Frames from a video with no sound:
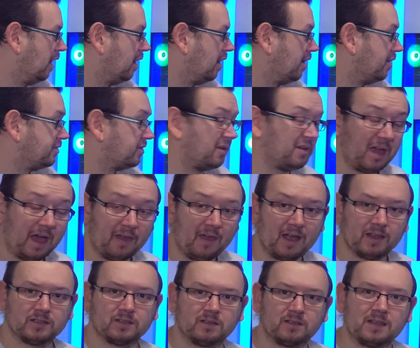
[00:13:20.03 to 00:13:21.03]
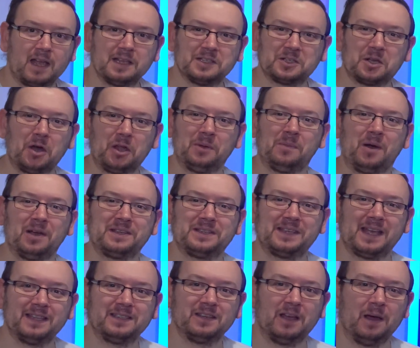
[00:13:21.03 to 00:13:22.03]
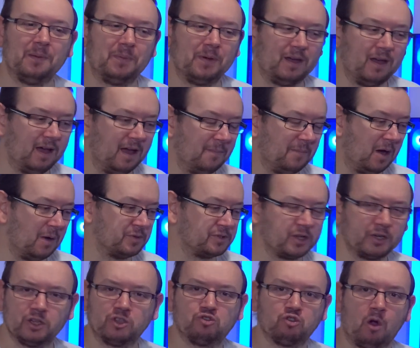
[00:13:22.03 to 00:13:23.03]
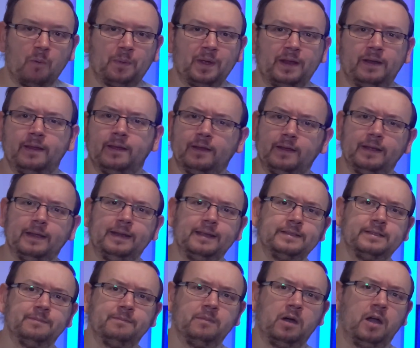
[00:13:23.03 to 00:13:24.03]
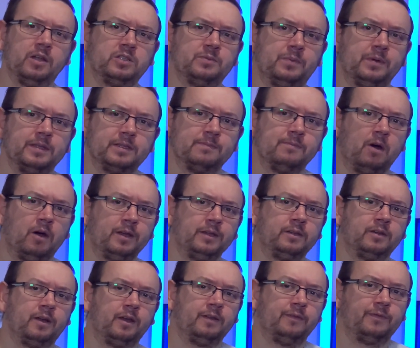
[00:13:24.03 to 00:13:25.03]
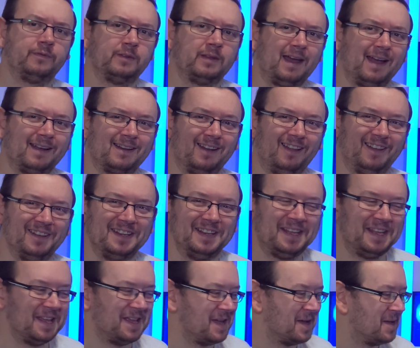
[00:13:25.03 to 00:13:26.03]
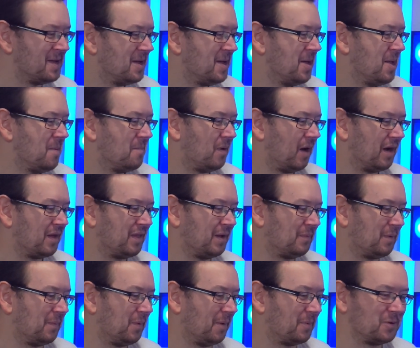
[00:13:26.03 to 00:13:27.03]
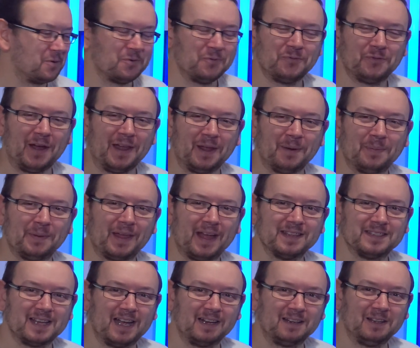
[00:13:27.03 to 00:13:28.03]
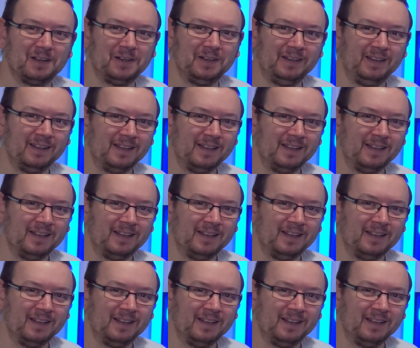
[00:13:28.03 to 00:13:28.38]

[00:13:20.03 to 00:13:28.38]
So yeah, that's kind of my setup. I was going to drop in, it isn't much, but it's mine kind of tagline here, but I think we're probably all fed up with that tagline.